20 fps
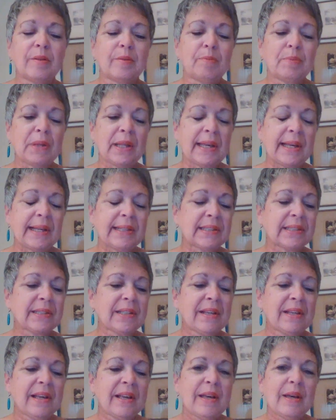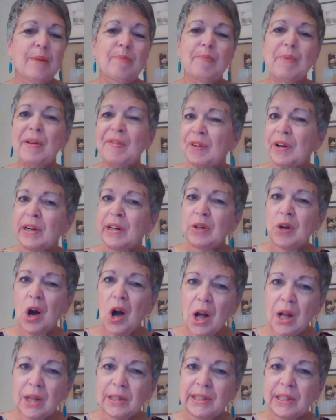place, my friend
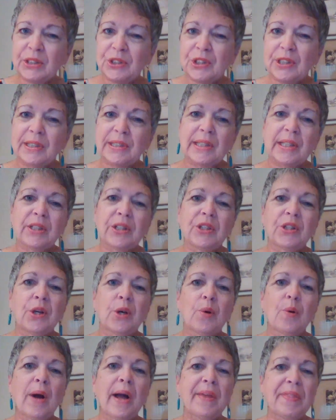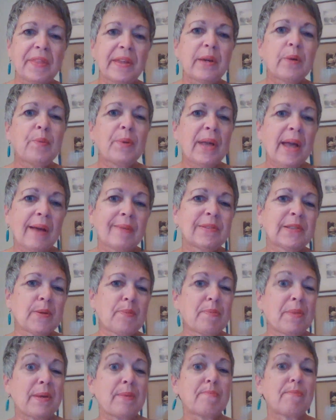called and she said, you know, I think we have
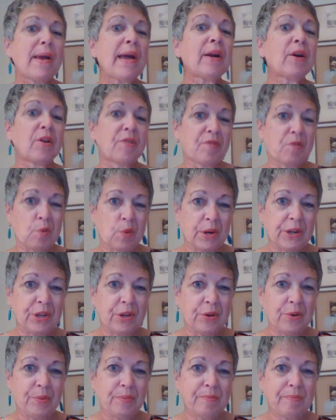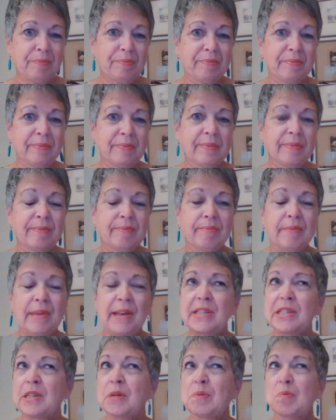something better for you.
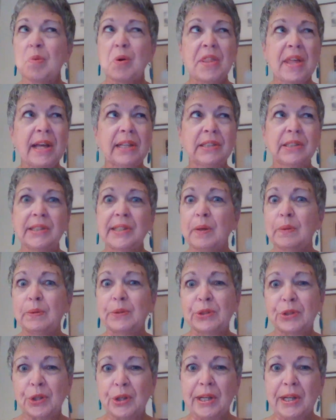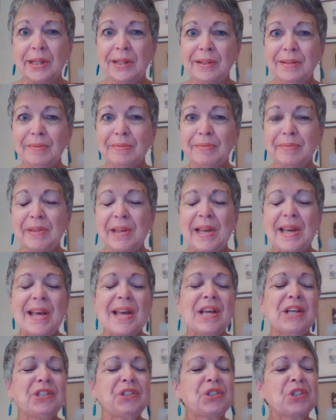I said, well, that sounds good.
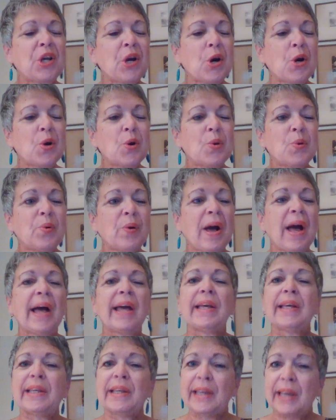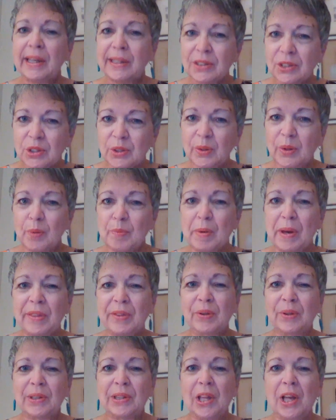So I get to her
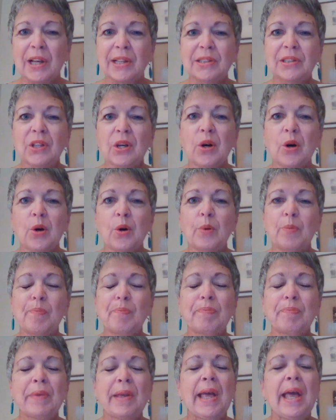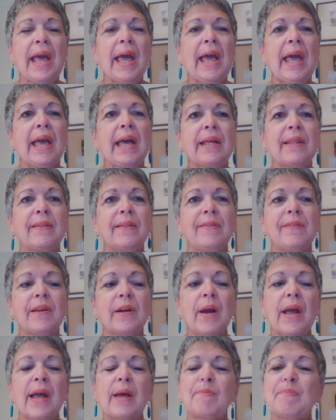mother-in-law's home, and
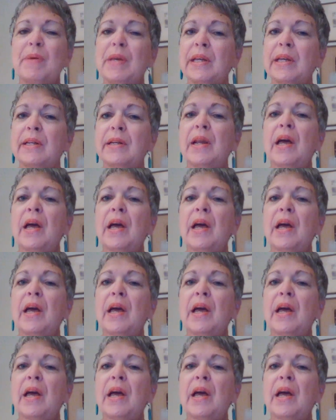there had been